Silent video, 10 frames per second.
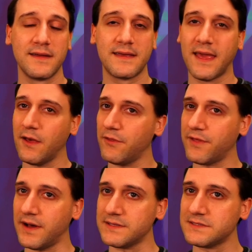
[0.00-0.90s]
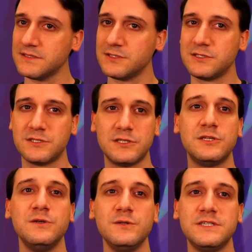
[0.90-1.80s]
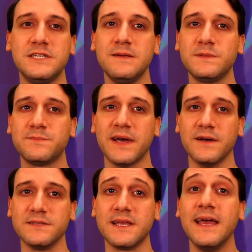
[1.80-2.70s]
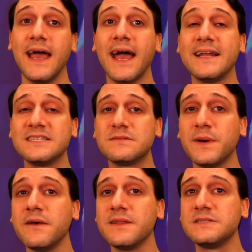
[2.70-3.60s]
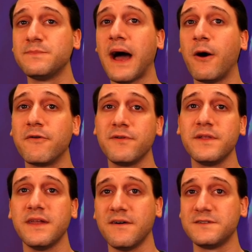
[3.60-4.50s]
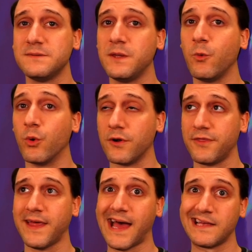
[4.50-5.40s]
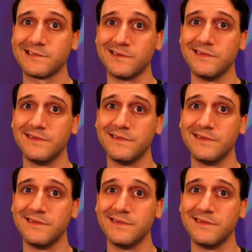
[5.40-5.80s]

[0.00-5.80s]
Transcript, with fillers: Kael'thas, 2 cheap spells, and a spell that's powerful enough to be worth the hassle.